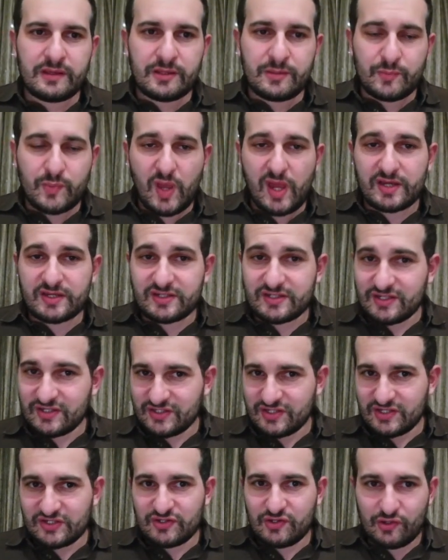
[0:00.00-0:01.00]
but this
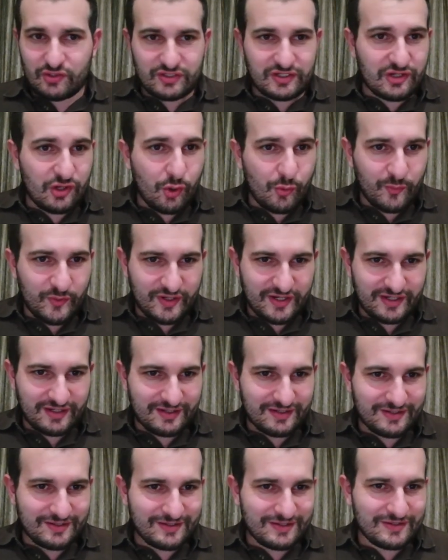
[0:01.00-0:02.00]
is not an opening
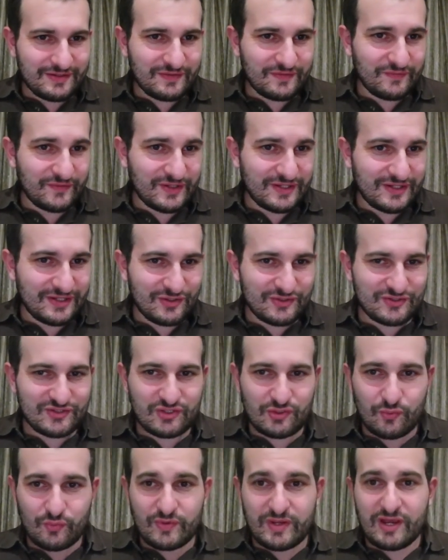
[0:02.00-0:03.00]
video,
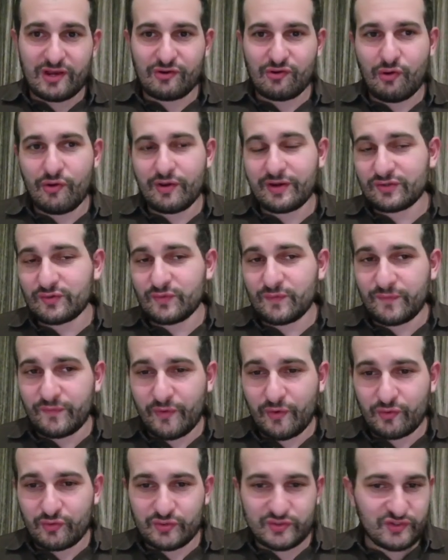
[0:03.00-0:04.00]
so we are going to
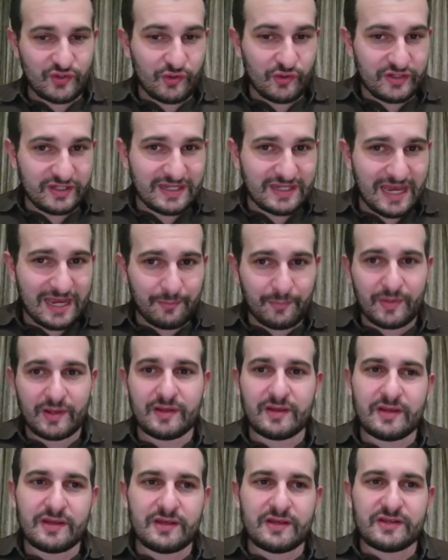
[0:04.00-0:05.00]
focus on the game.
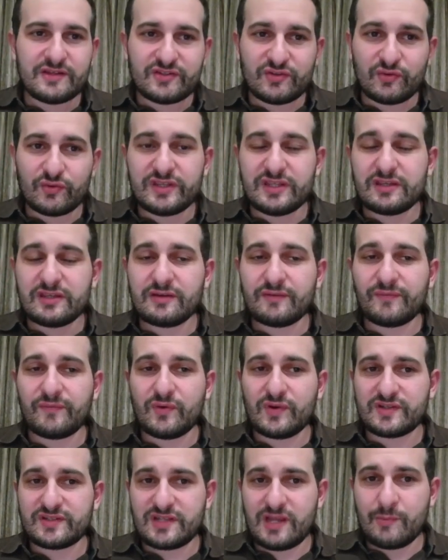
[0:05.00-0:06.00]
So here,
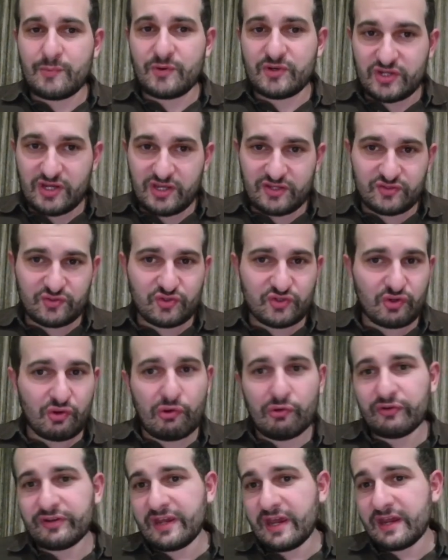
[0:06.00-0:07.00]
for example, just to show
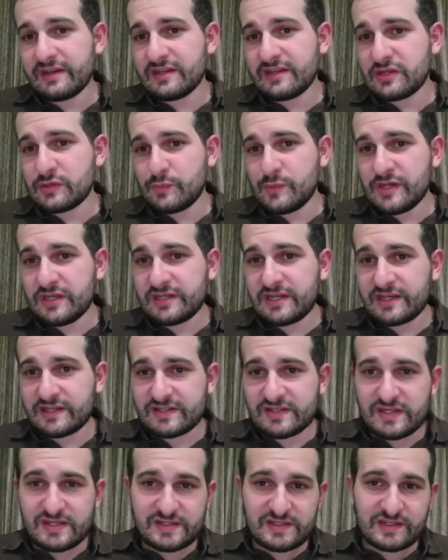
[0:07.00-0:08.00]
you the ideas, b takes
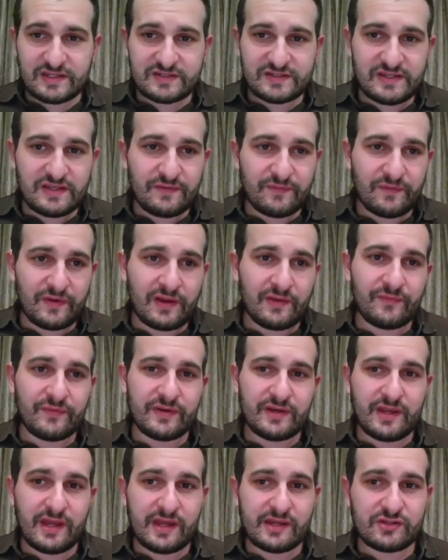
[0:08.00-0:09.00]
c6, e5,
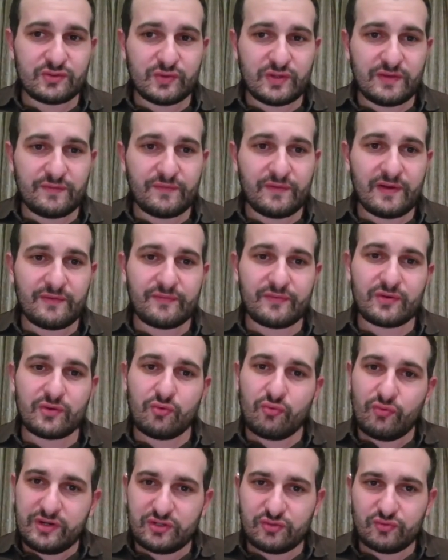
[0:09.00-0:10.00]
knight to d5,
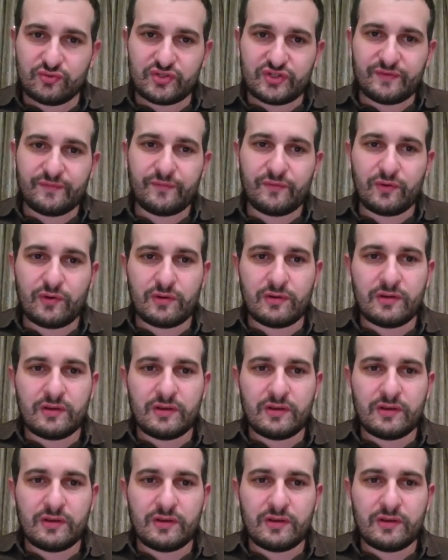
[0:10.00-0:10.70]
queen to g4,